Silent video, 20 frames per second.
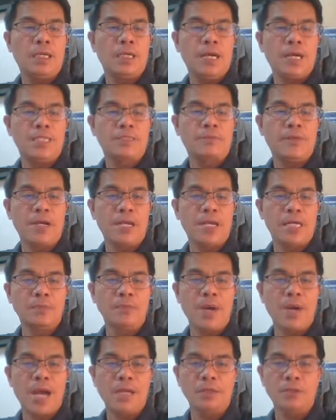as far as
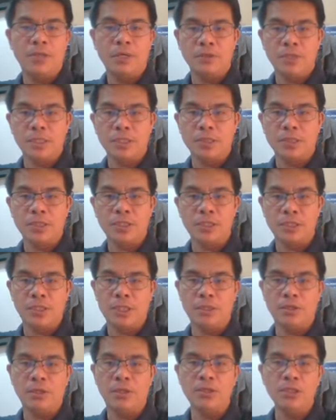background is
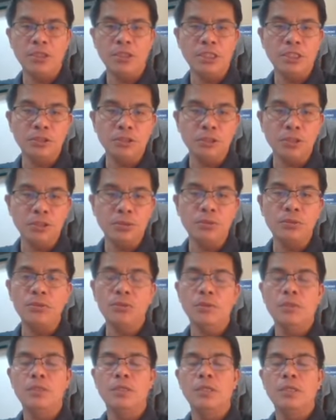concerned, all you need to do
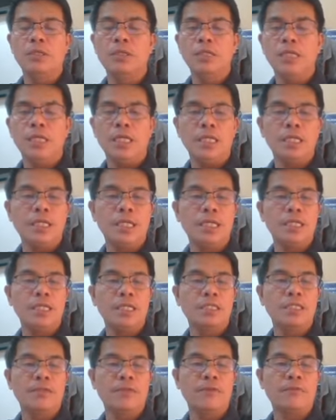
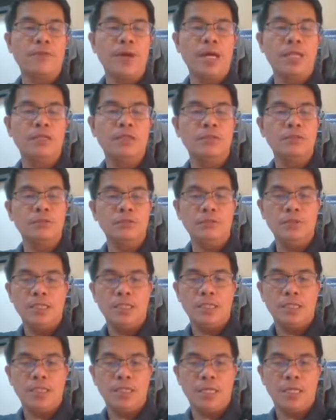is follow
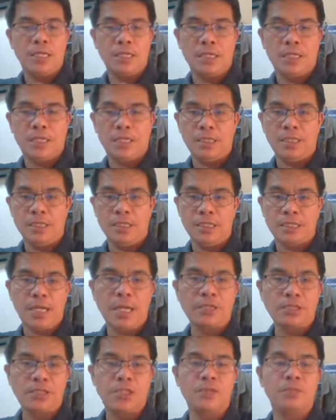
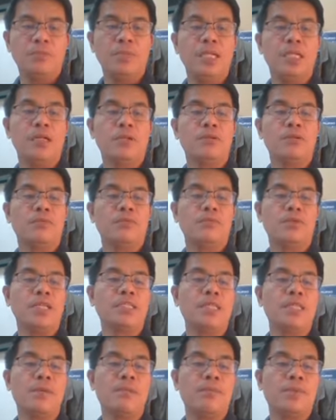instruction below. For
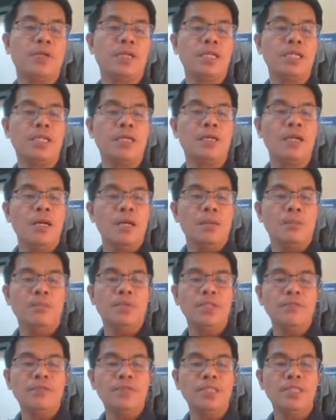example, here,
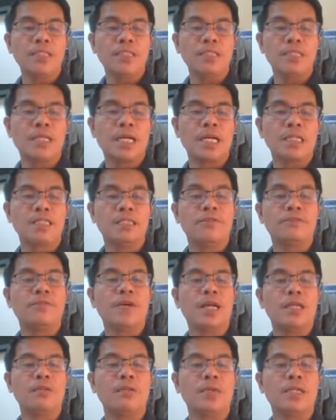briefly discuss the
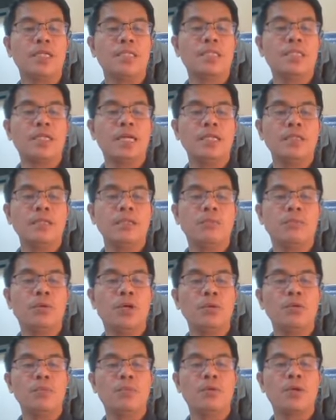following. State the
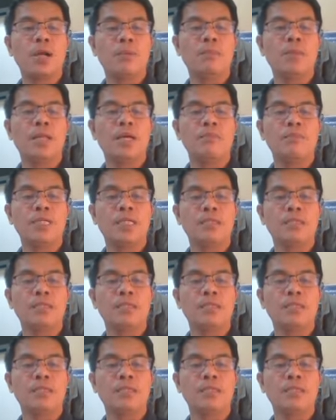broad problem